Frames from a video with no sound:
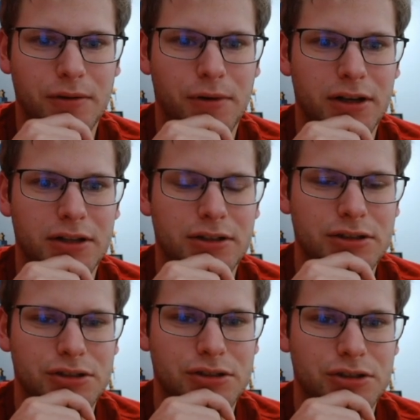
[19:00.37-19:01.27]
wanted to
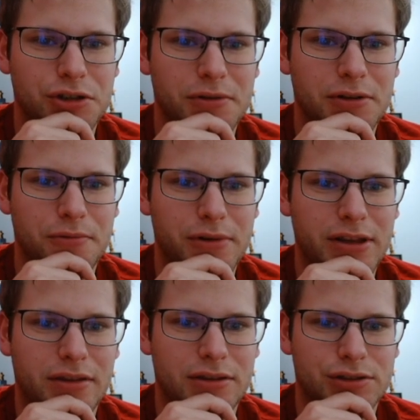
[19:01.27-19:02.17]
just do it
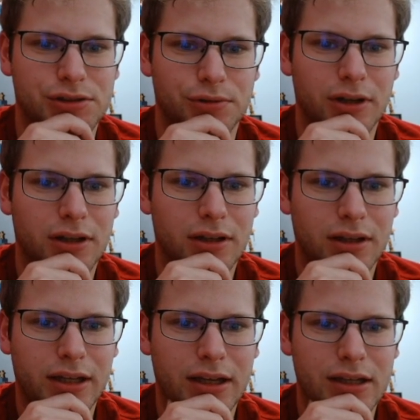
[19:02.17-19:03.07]
with the Sork, I
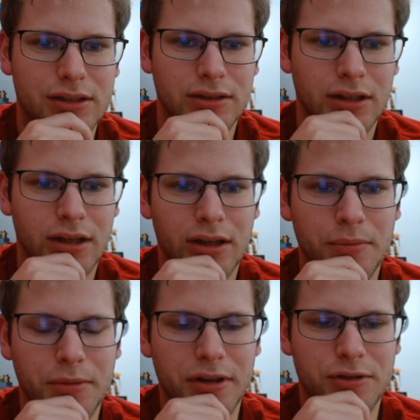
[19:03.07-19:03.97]
guess.
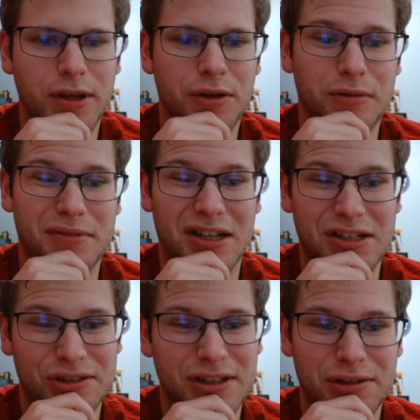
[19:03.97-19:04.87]
But this way you could
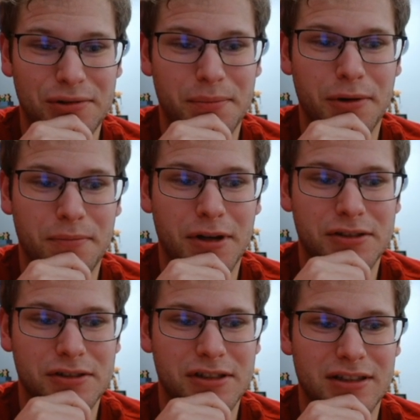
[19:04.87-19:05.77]
potentially deal with both
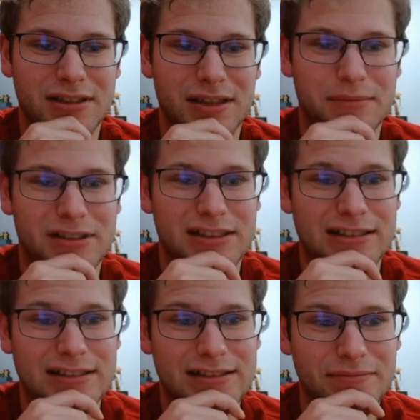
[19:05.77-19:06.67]
monsters at the same
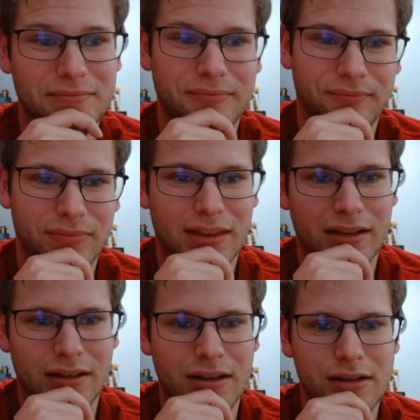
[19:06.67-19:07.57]
time.
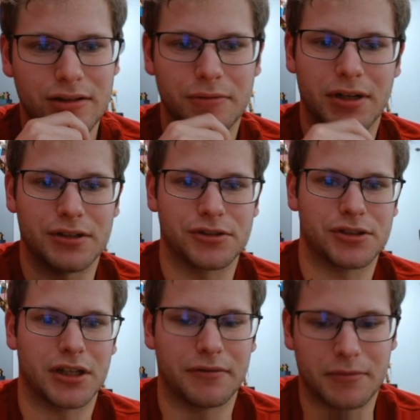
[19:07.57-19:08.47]
It's a little bit
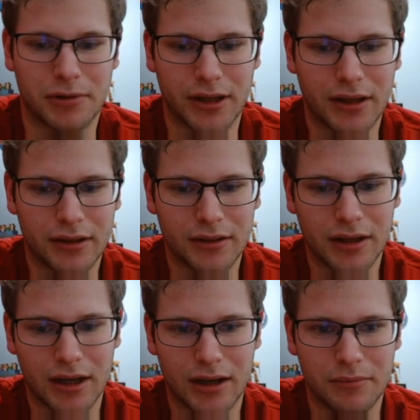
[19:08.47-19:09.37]
interesting of a play,
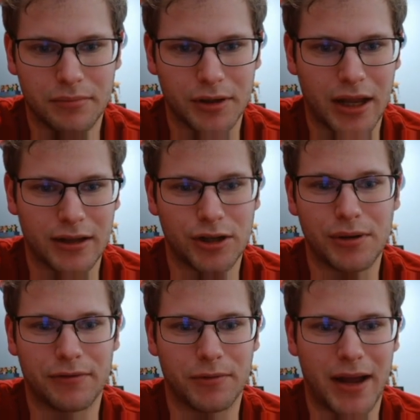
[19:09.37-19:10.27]
but going
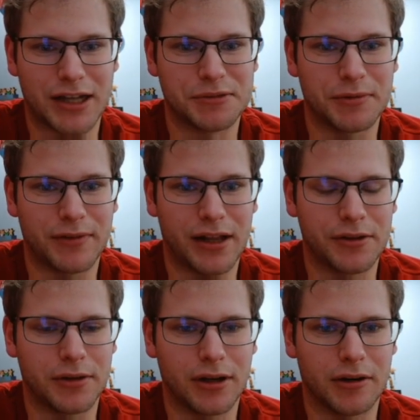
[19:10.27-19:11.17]
for maximum value
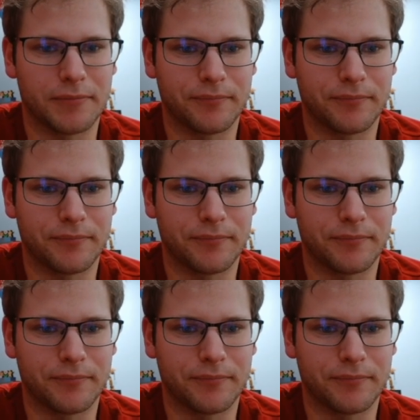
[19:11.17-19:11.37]
here.